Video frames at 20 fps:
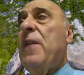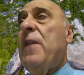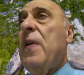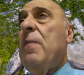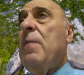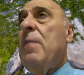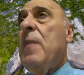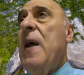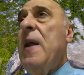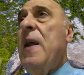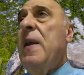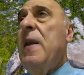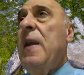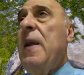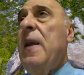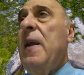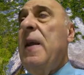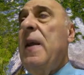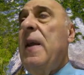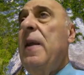
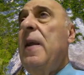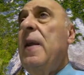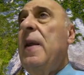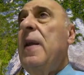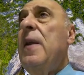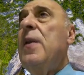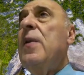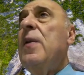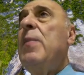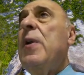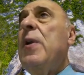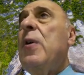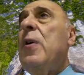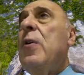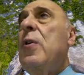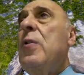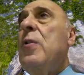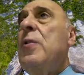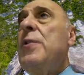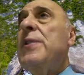migraine
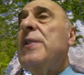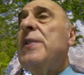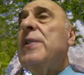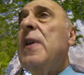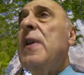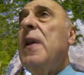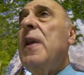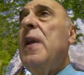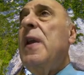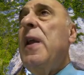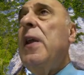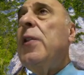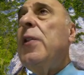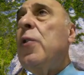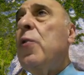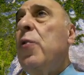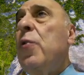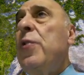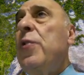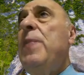because it
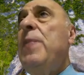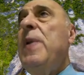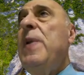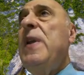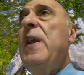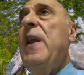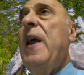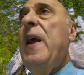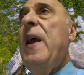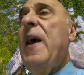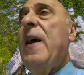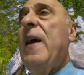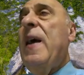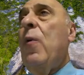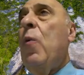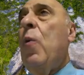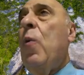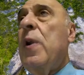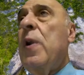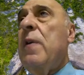could be uh,
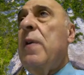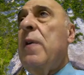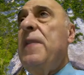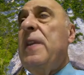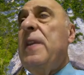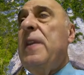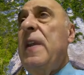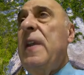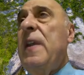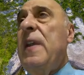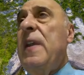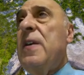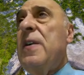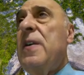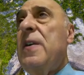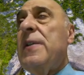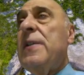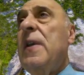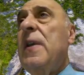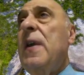one of the
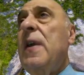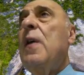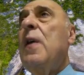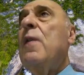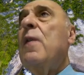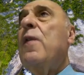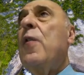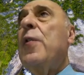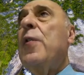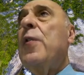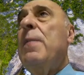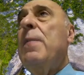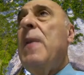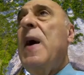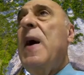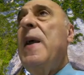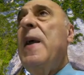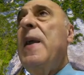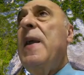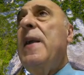triggers for the
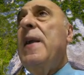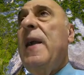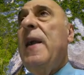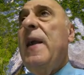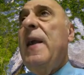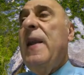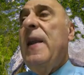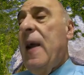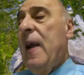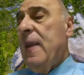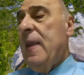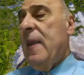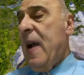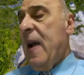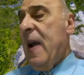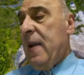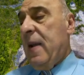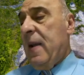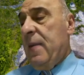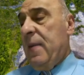migraine
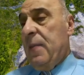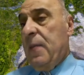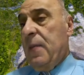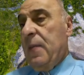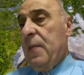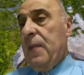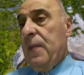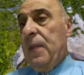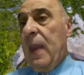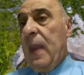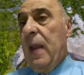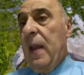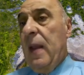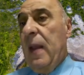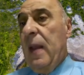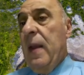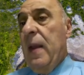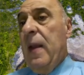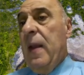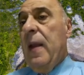attack.
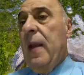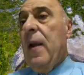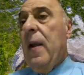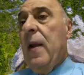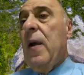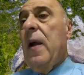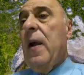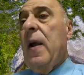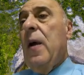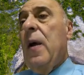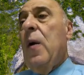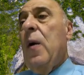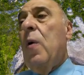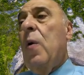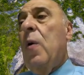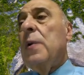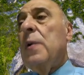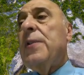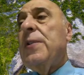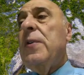Uh,
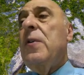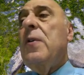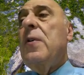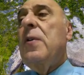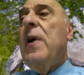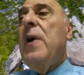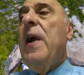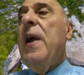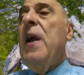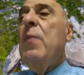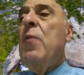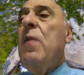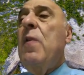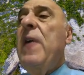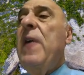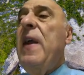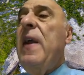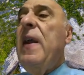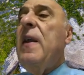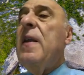also,
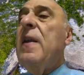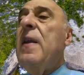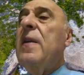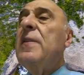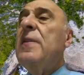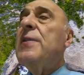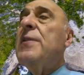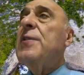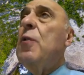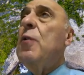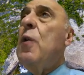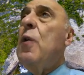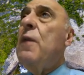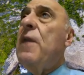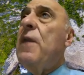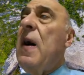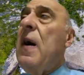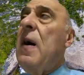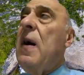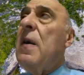Aimovig so
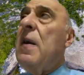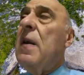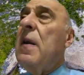far